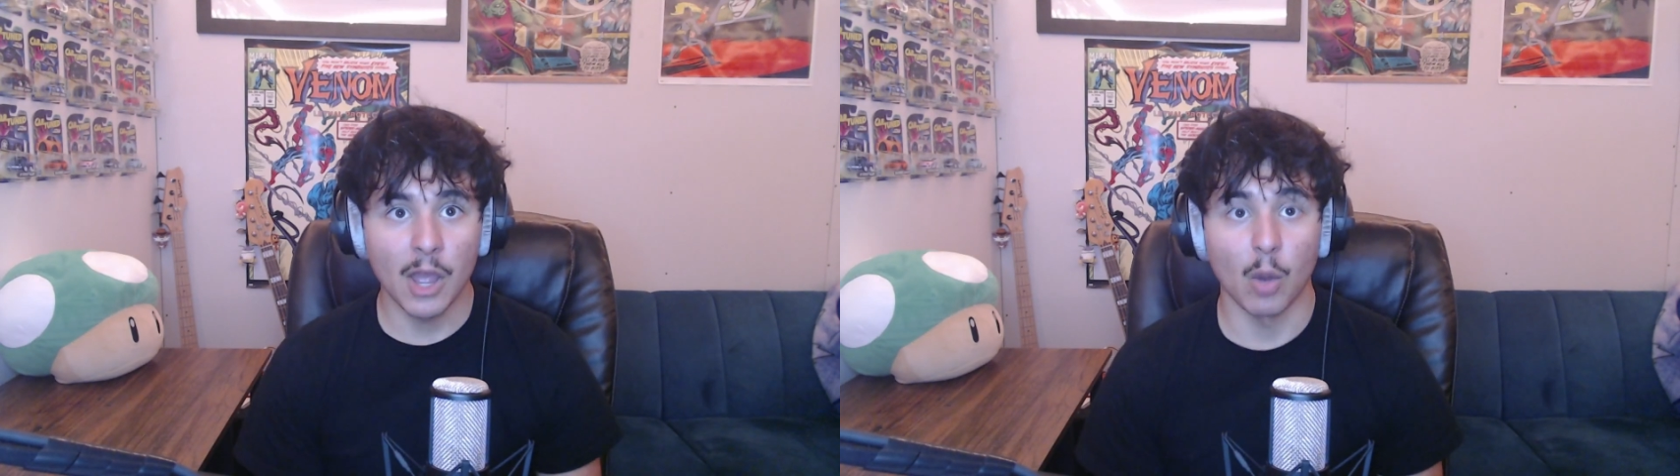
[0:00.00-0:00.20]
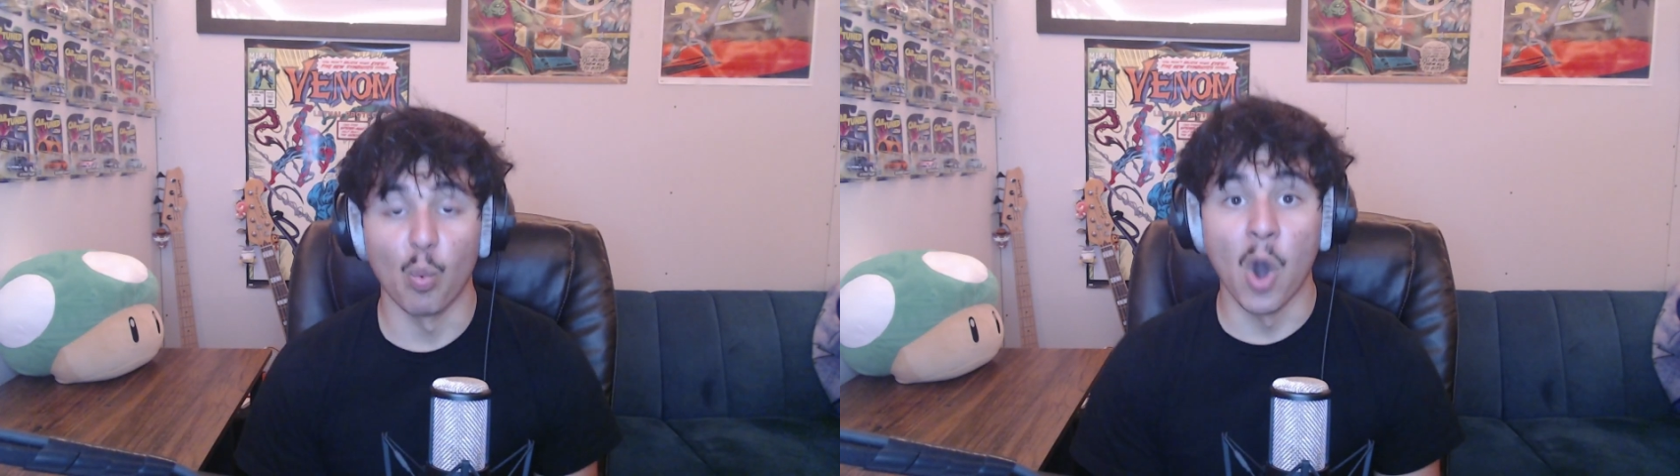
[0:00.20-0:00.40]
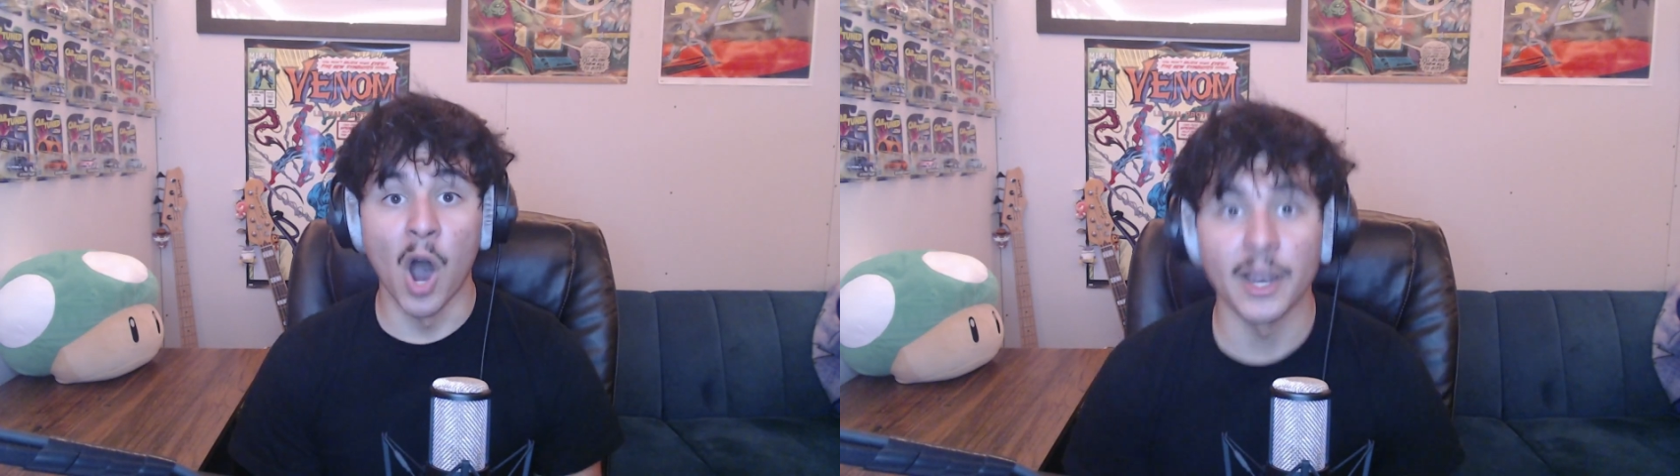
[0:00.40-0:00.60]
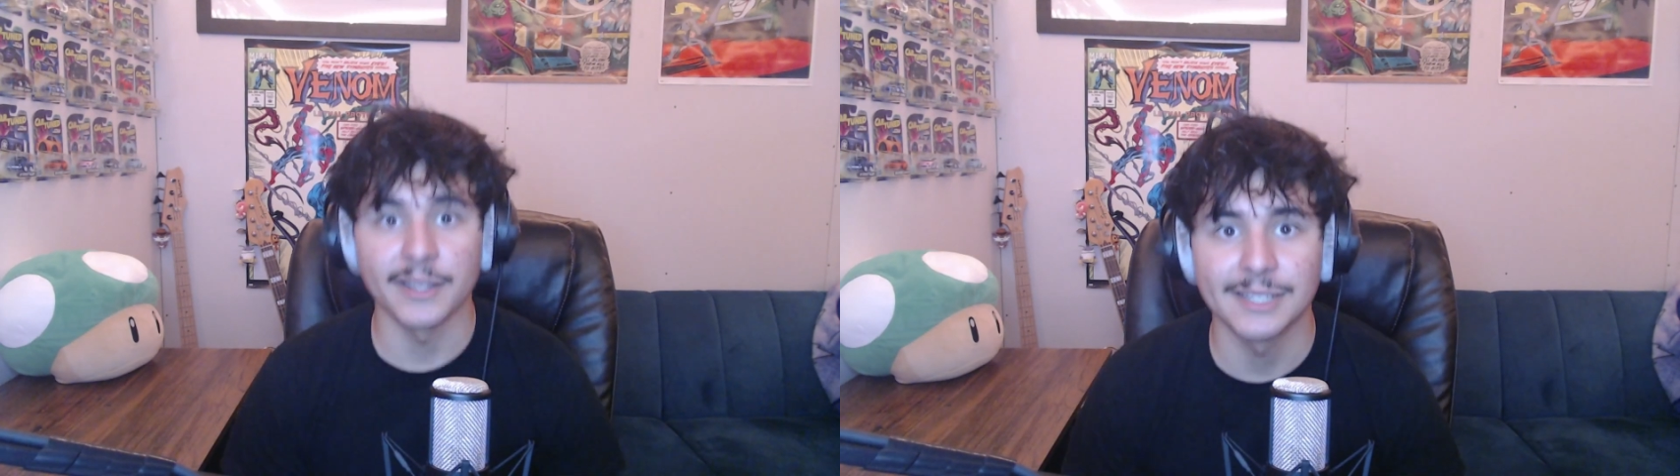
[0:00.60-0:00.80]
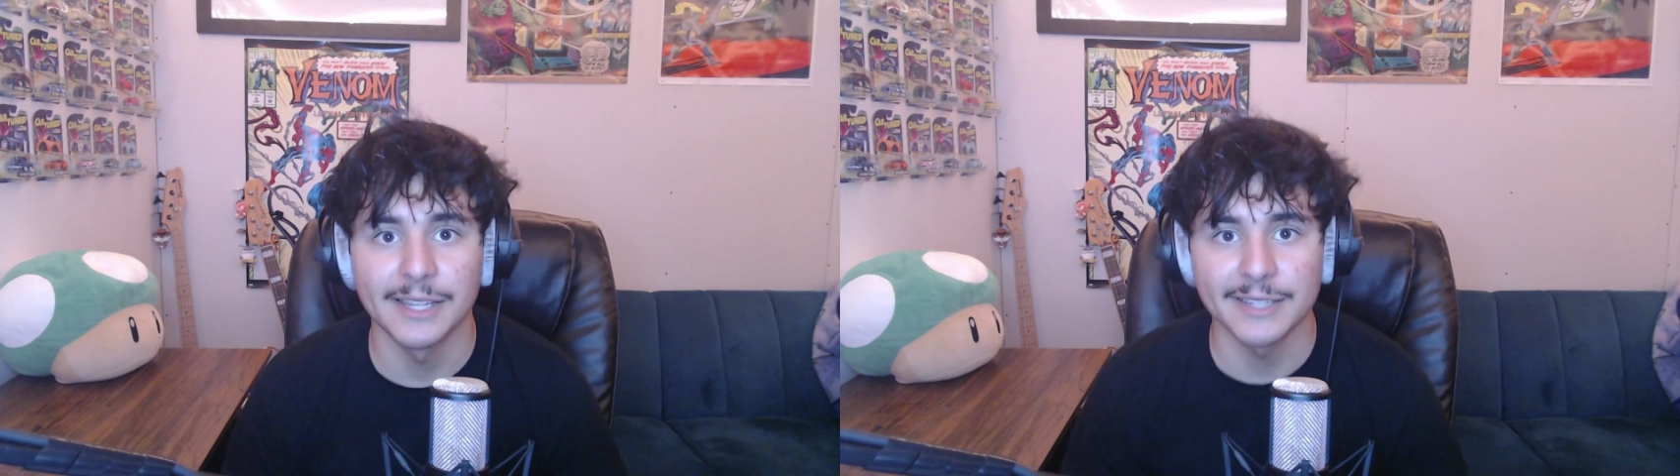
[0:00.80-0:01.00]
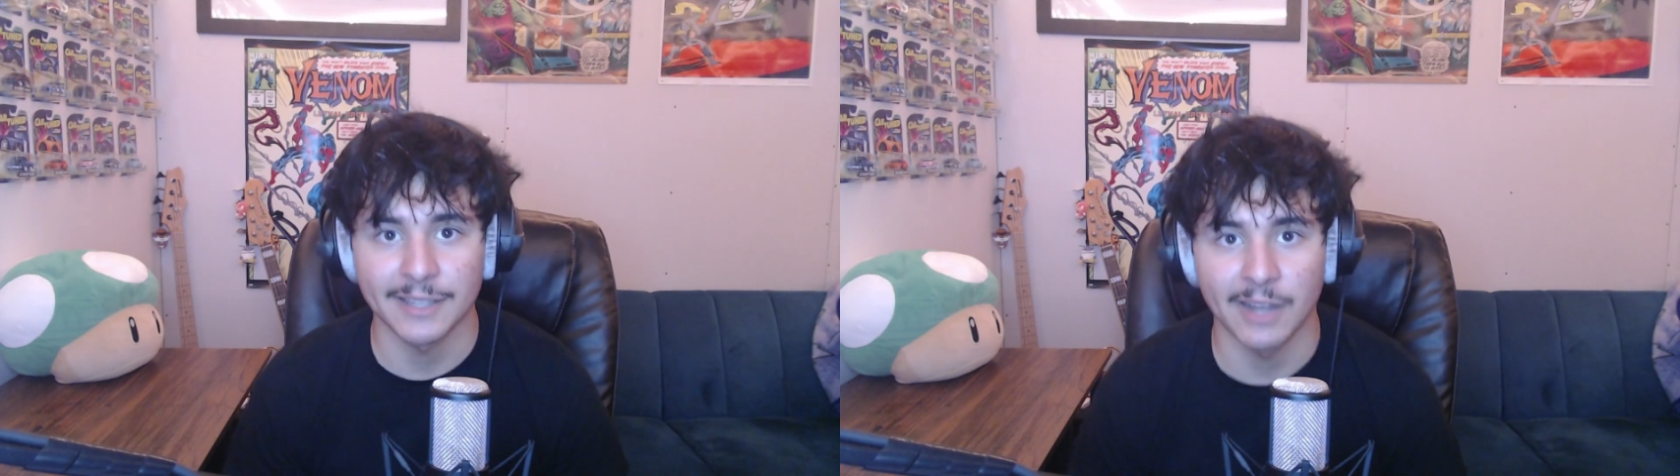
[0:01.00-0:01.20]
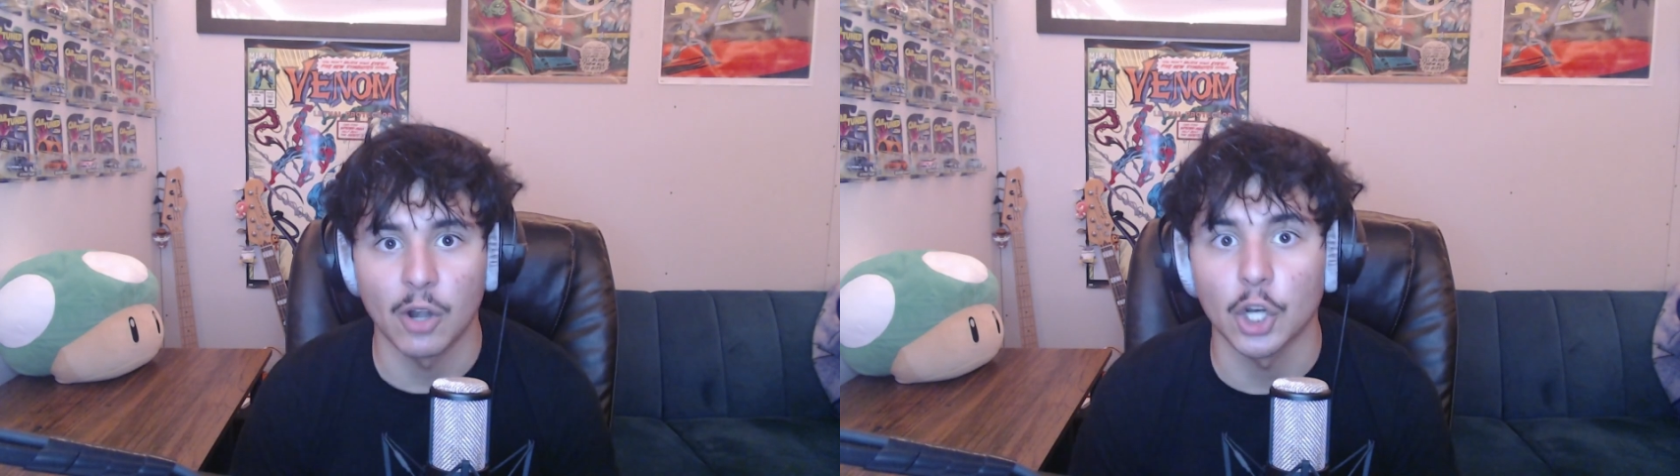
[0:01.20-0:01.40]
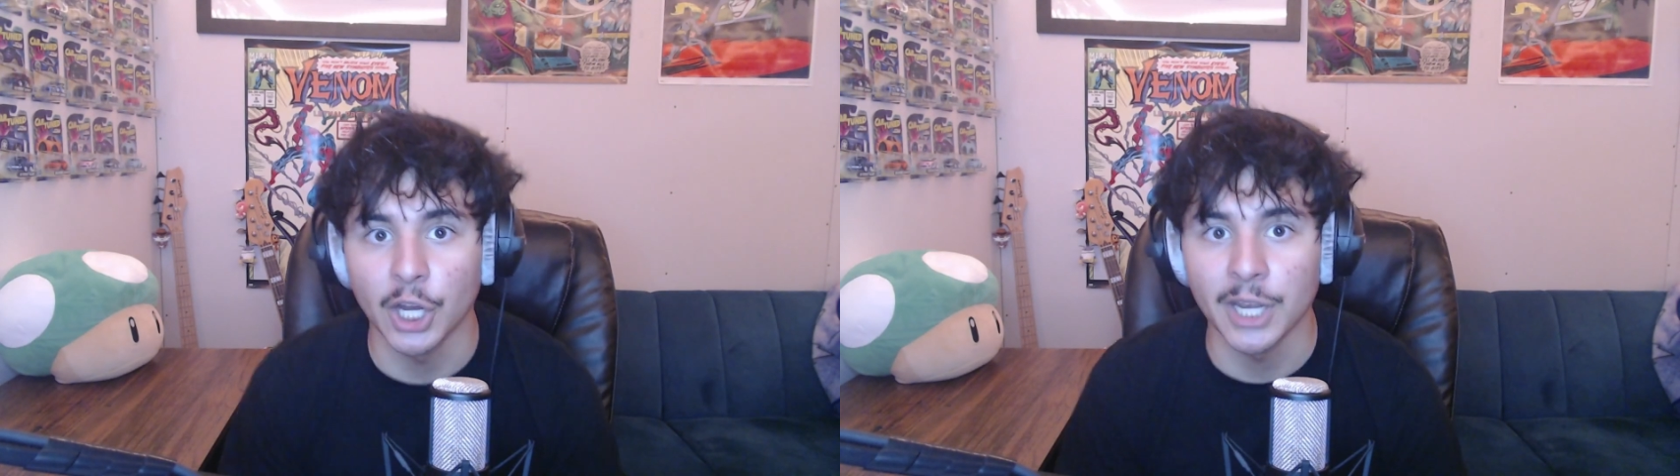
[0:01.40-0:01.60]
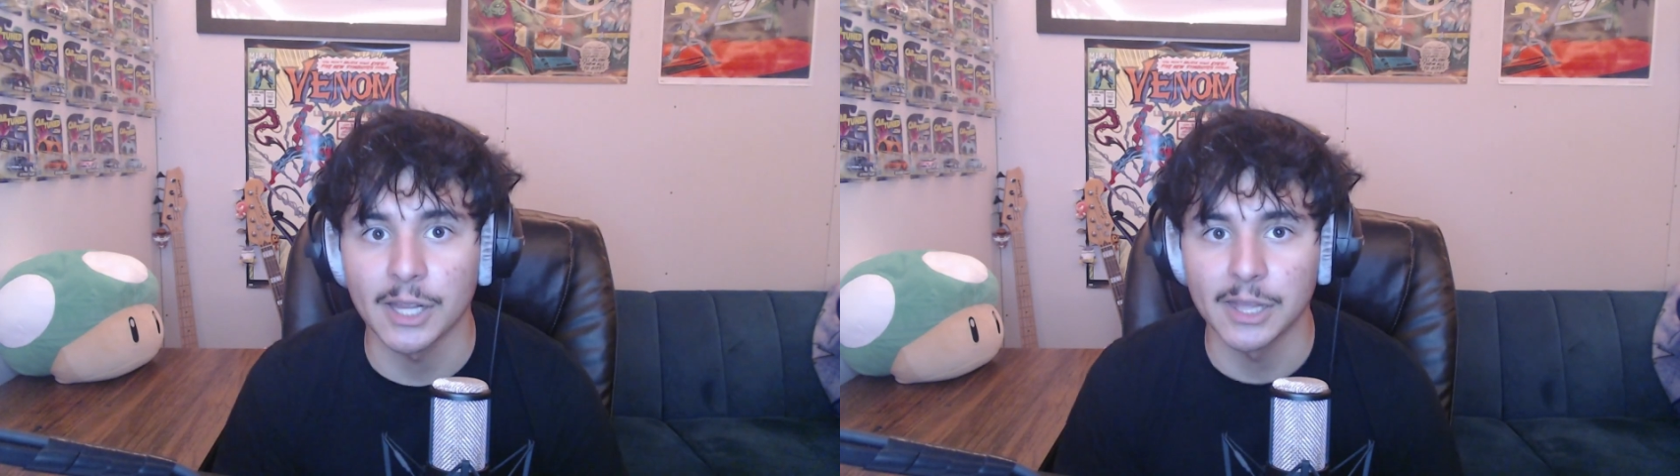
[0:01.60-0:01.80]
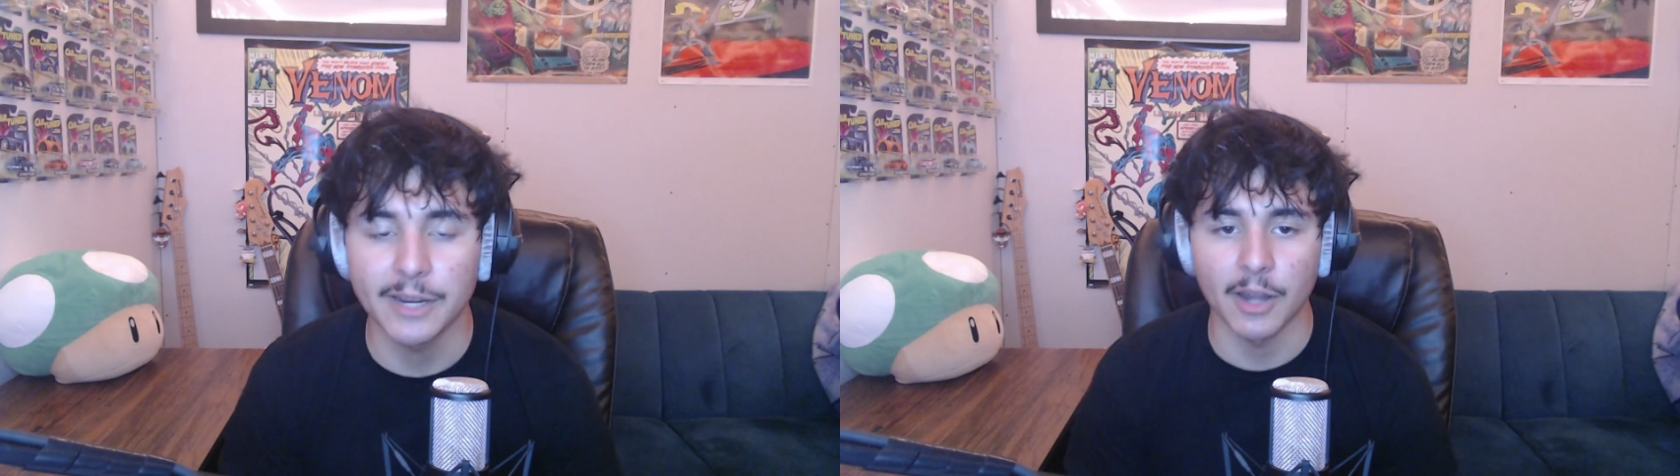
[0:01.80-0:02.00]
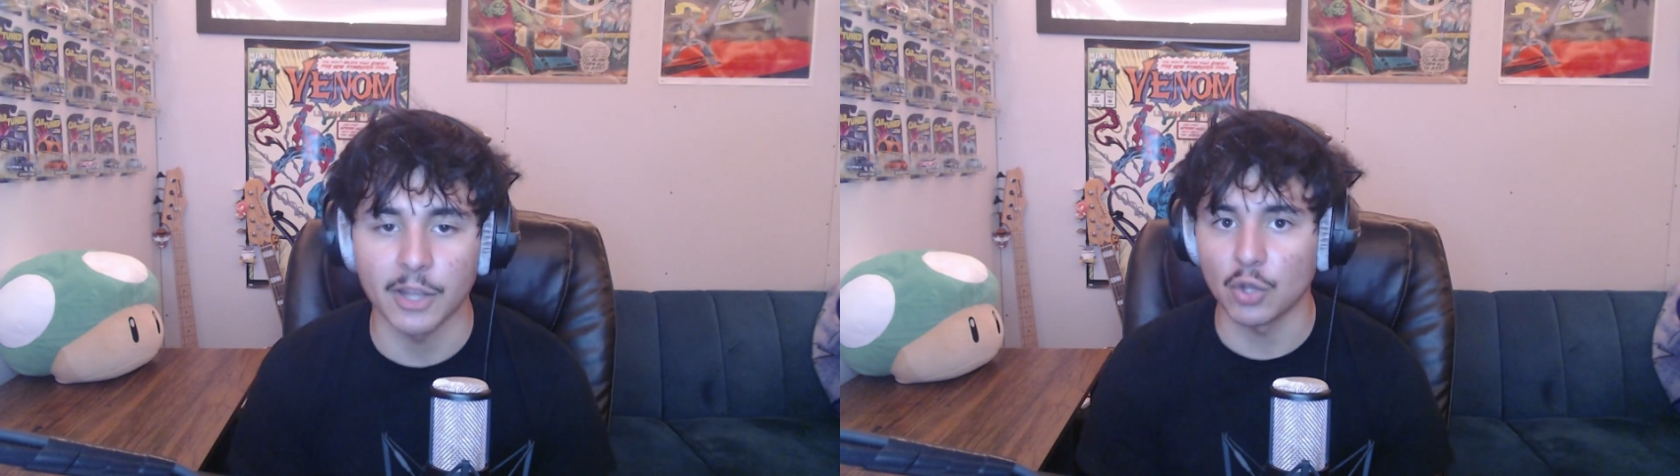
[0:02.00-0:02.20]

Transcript: want to listen and are going to click on it.